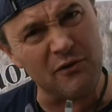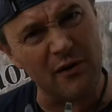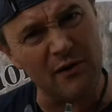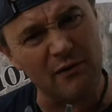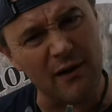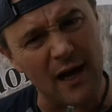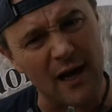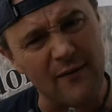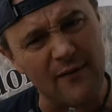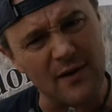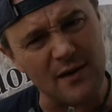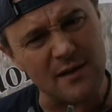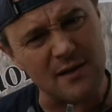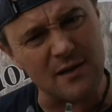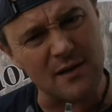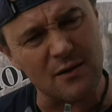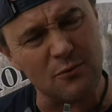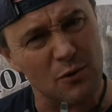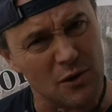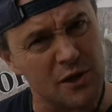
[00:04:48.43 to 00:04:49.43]

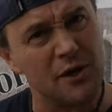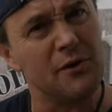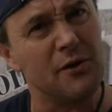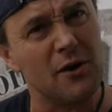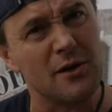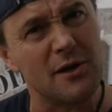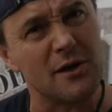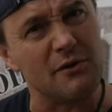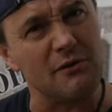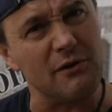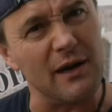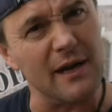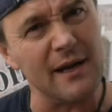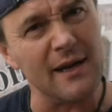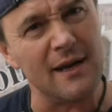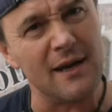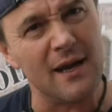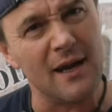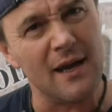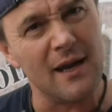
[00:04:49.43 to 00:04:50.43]
screwdrivers. Would you not
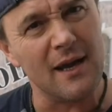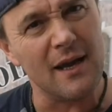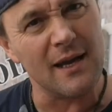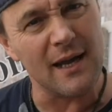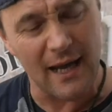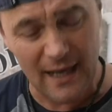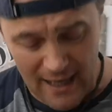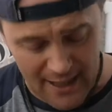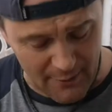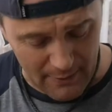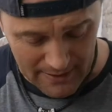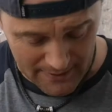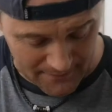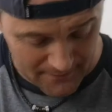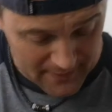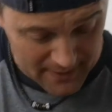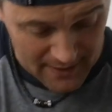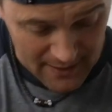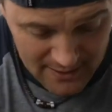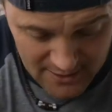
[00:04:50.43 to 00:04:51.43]
agree? Yeah, anyway,
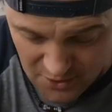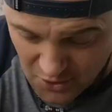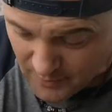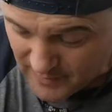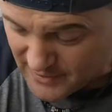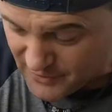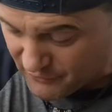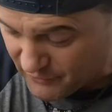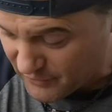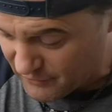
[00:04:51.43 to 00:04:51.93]
stubby